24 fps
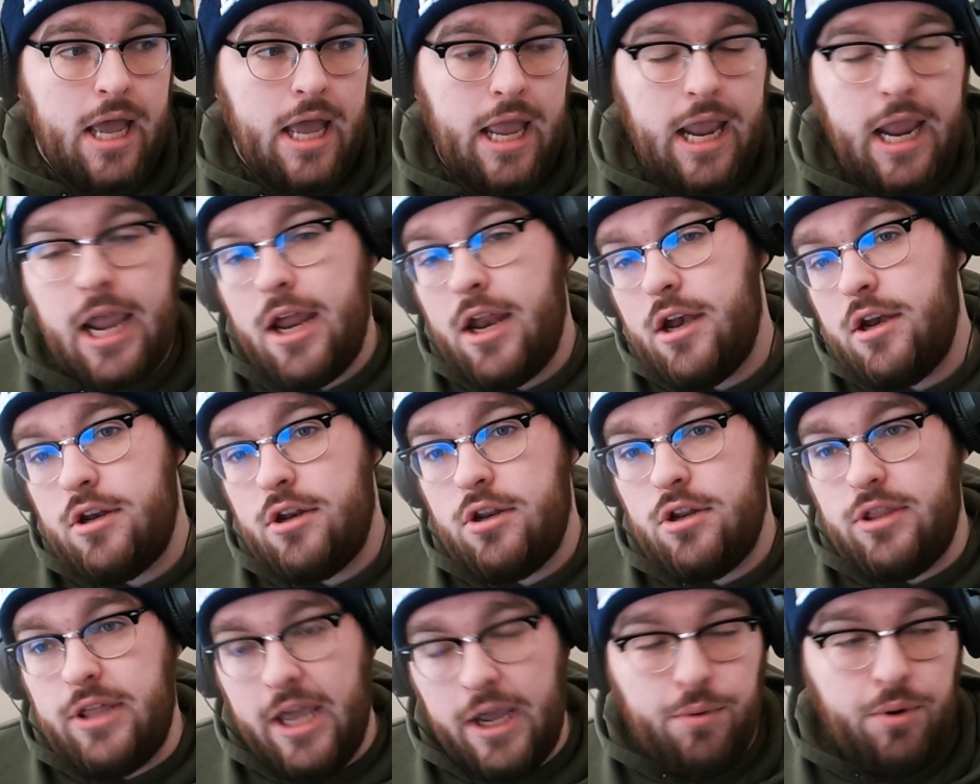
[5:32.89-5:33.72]
and
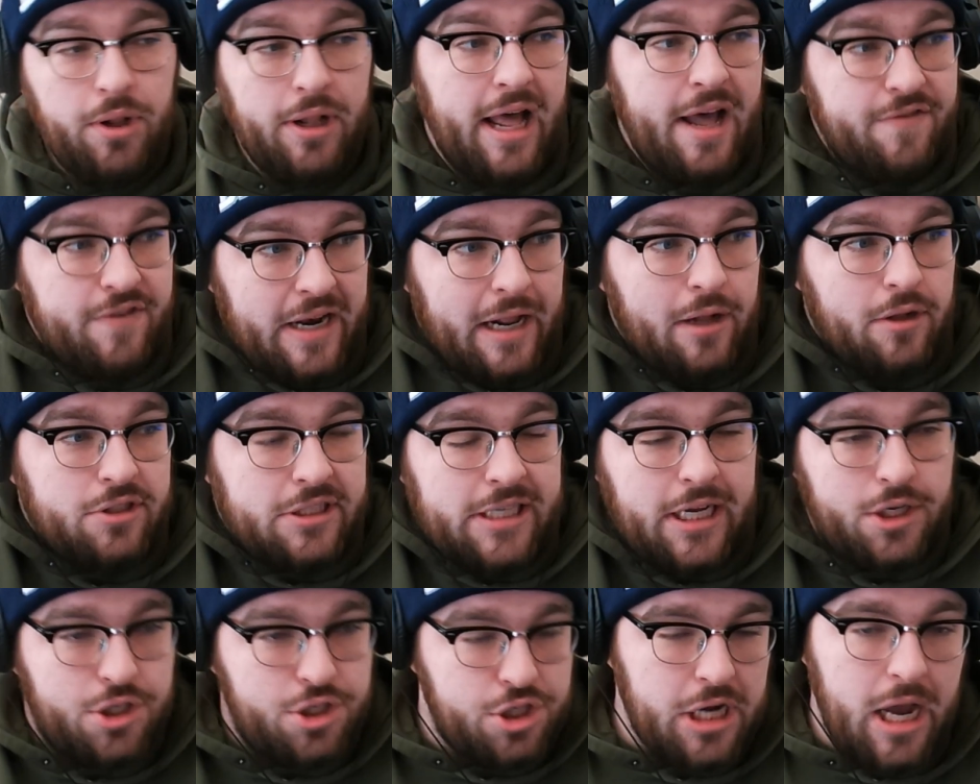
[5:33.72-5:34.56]
they will have an
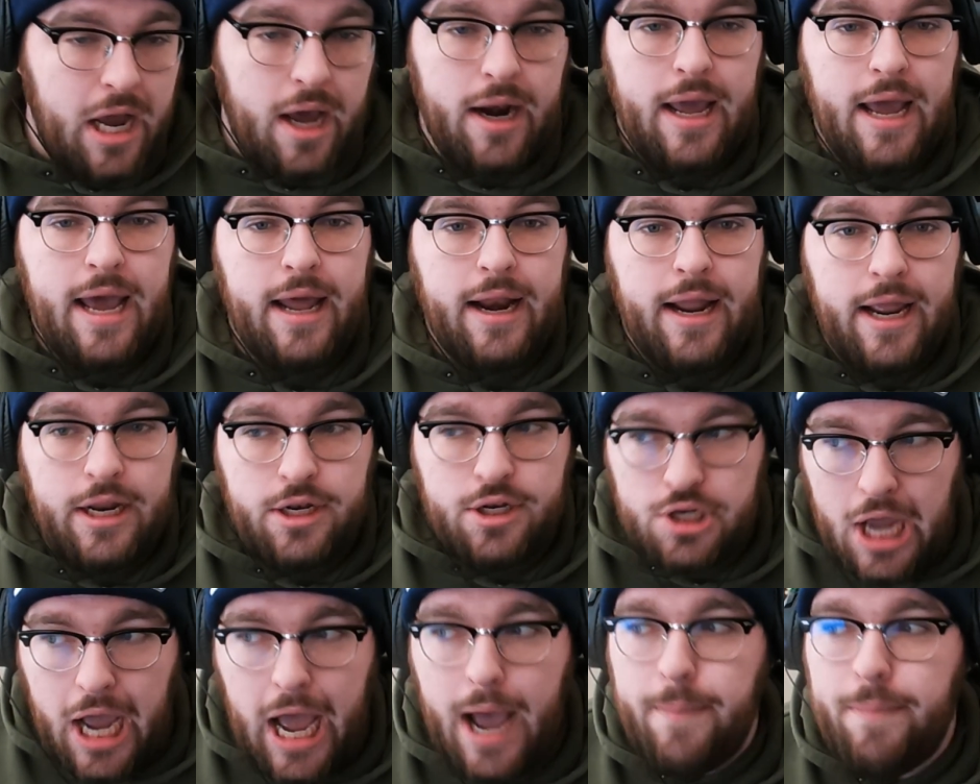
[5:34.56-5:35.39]
outside shot at a
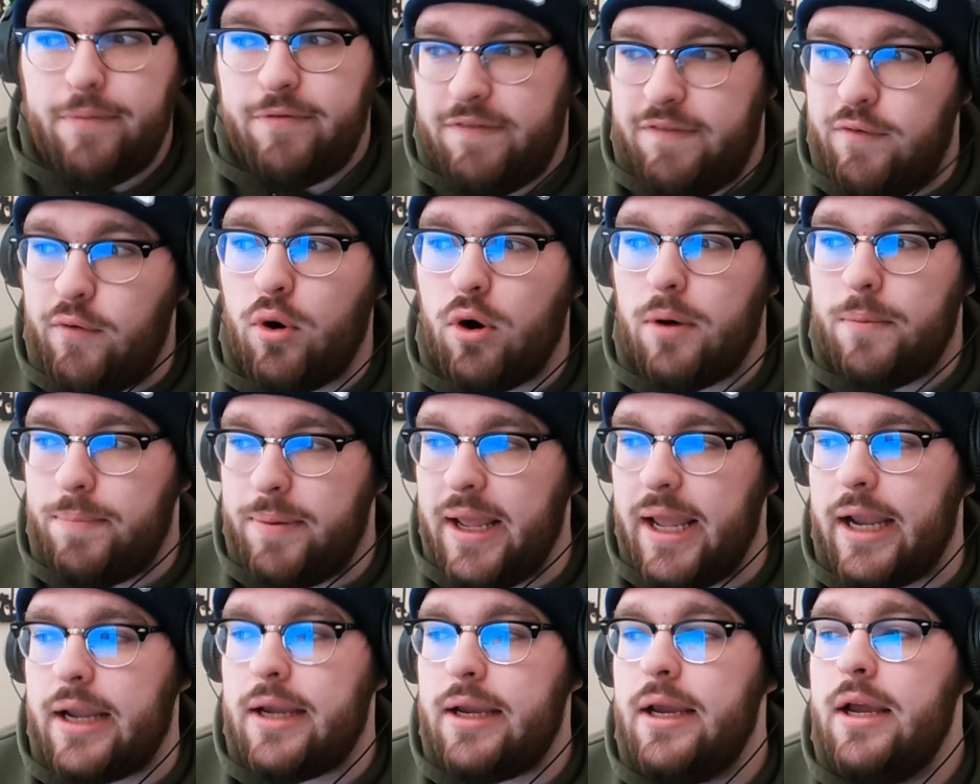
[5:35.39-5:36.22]
top 4
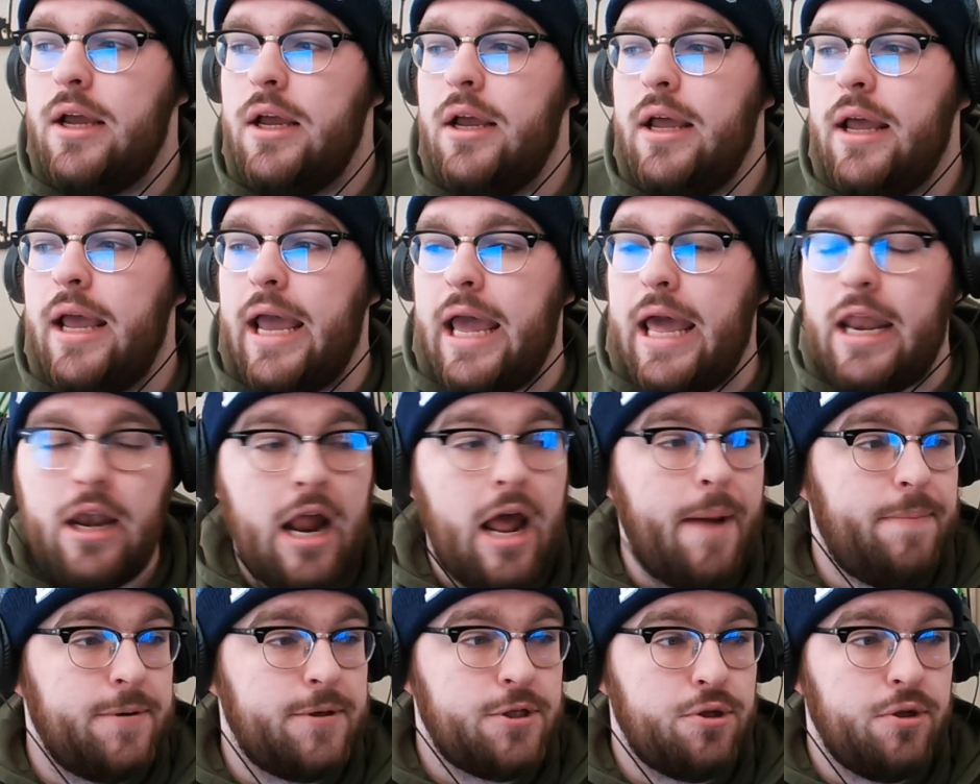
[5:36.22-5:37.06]
pick and an
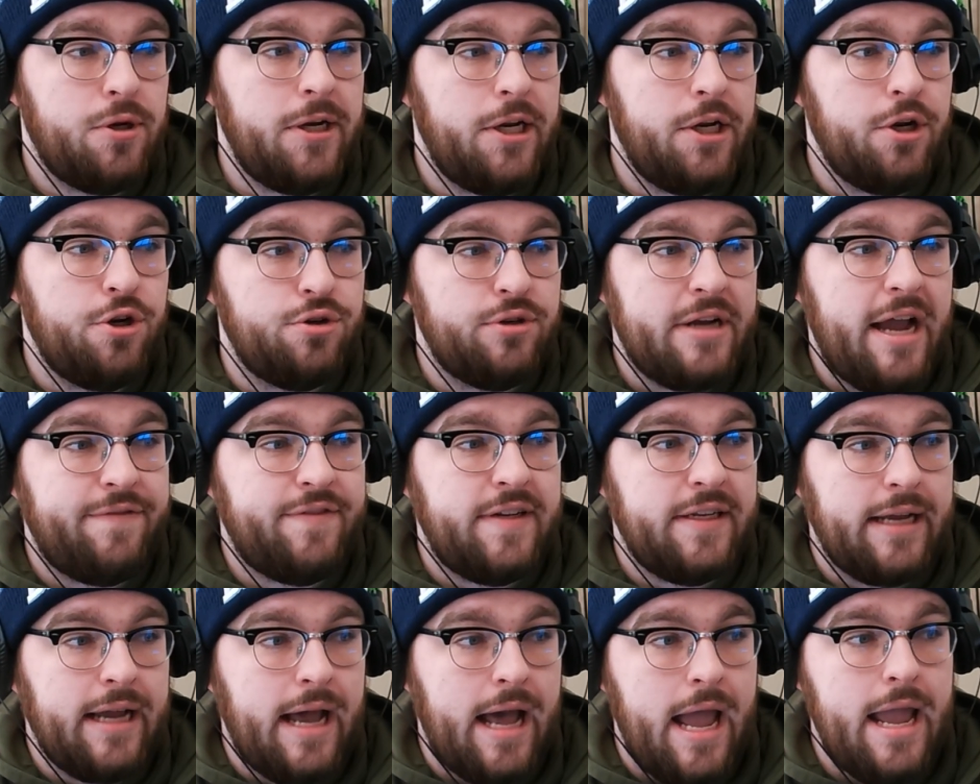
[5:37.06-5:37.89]
opportunity to
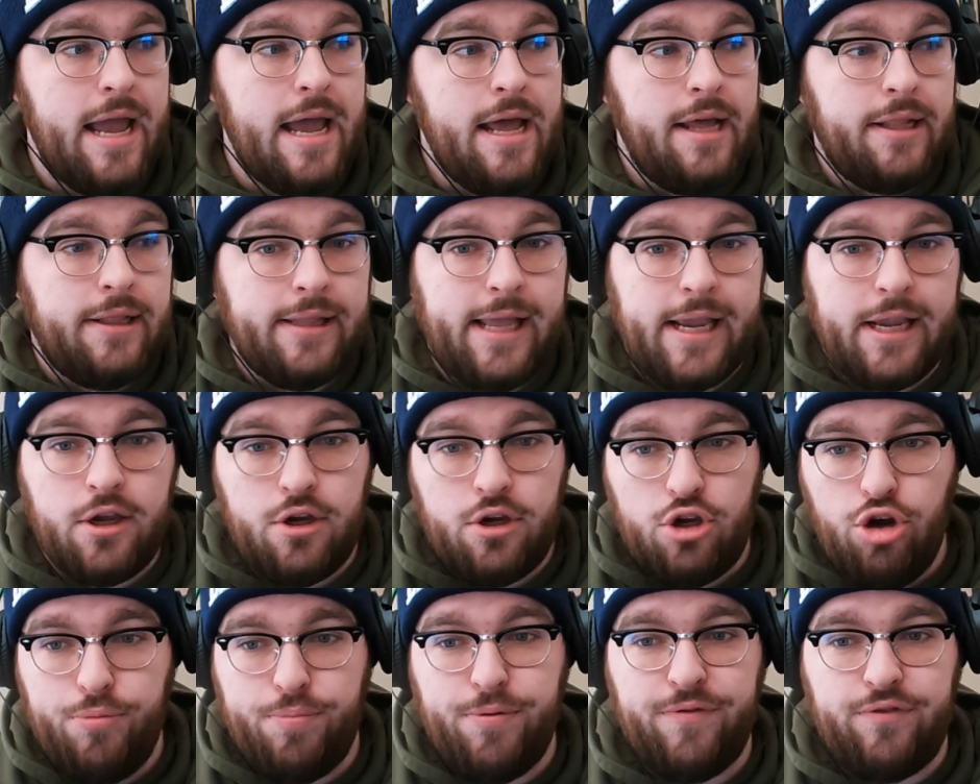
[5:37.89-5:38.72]
draft a guy
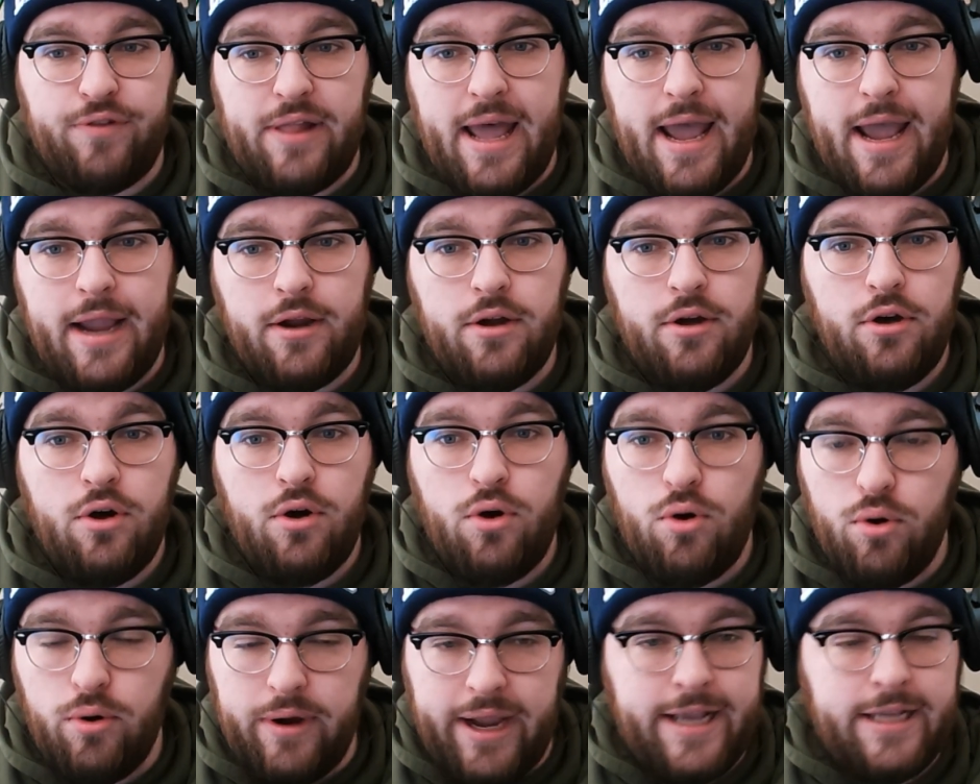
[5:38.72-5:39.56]
like Cooper Flagg
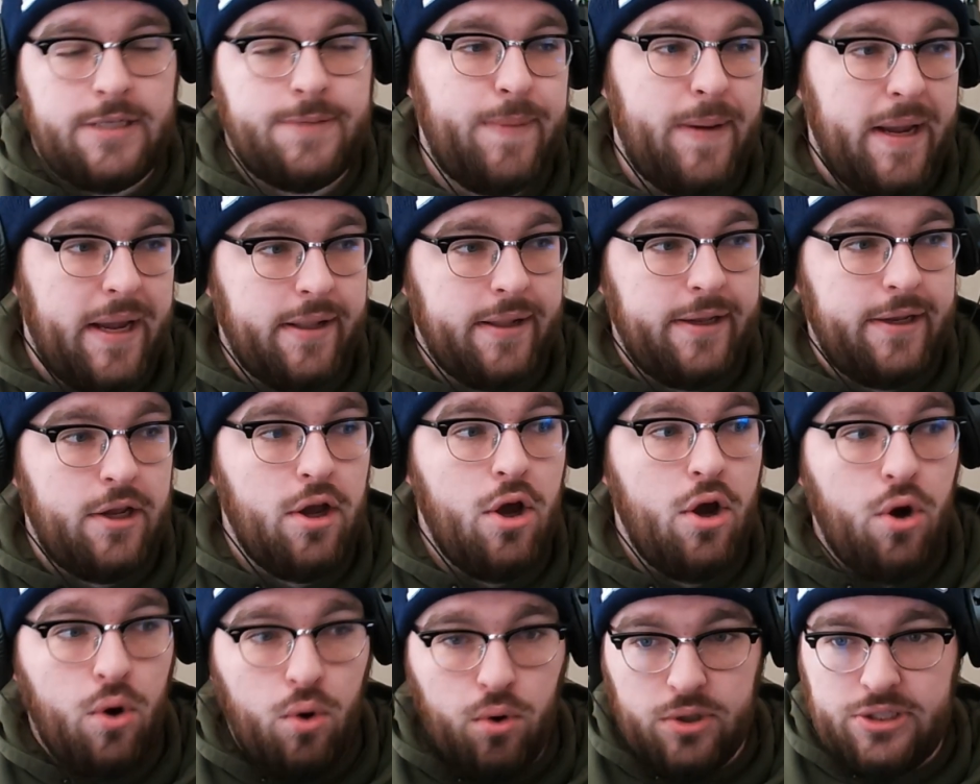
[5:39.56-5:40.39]
or Ace Bailey
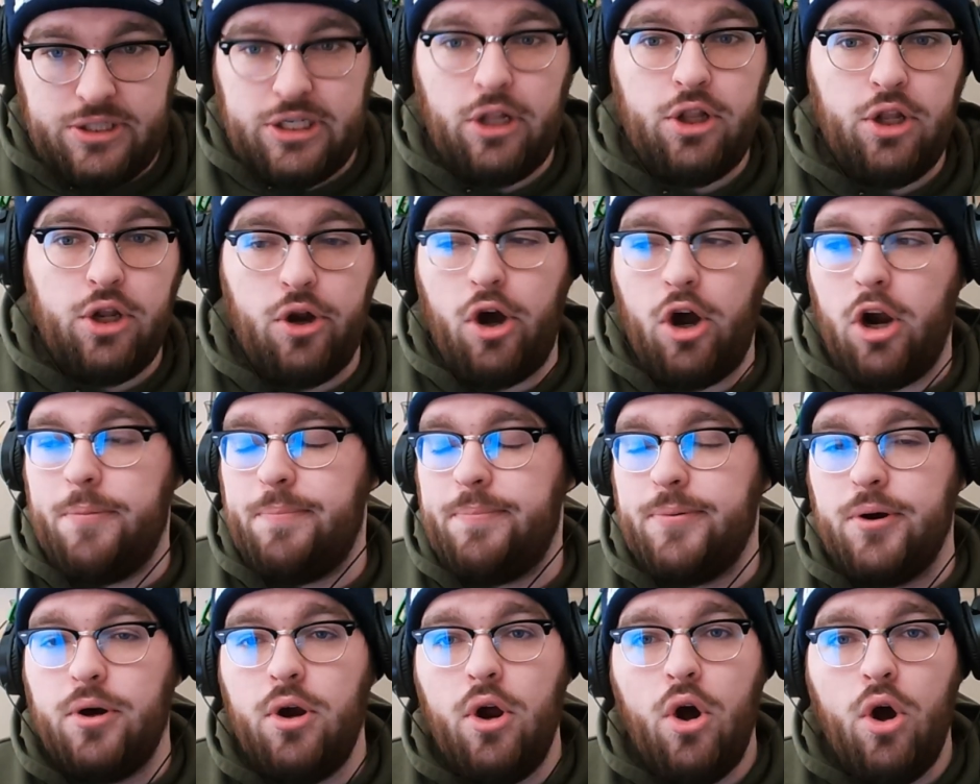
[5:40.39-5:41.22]
or Dylan
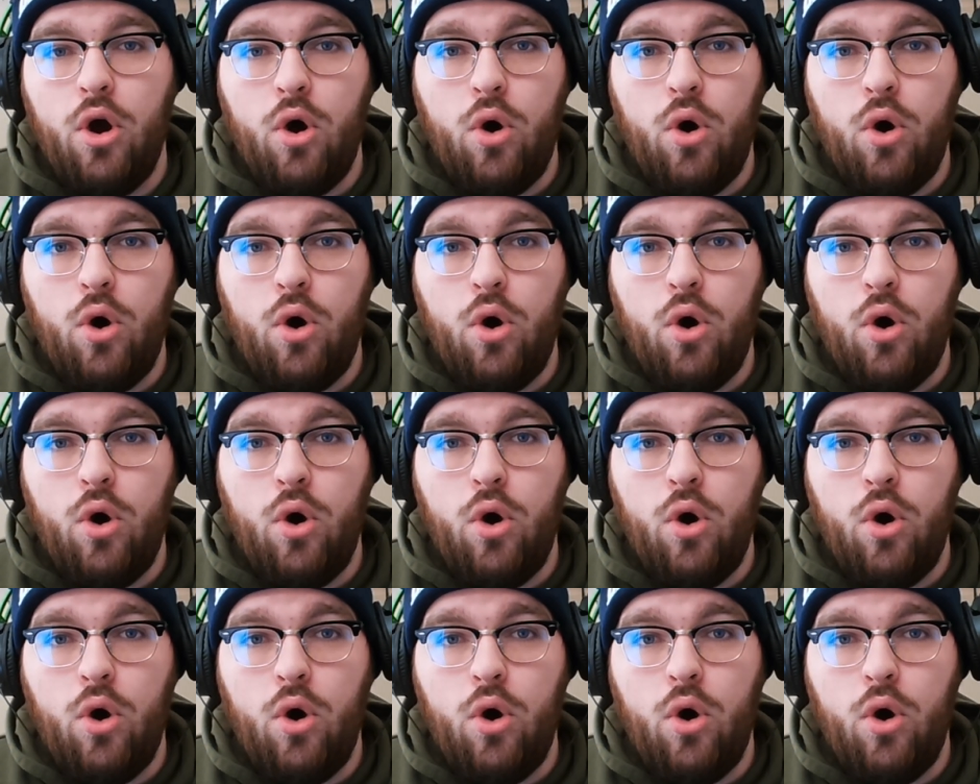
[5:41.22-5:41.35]
Harper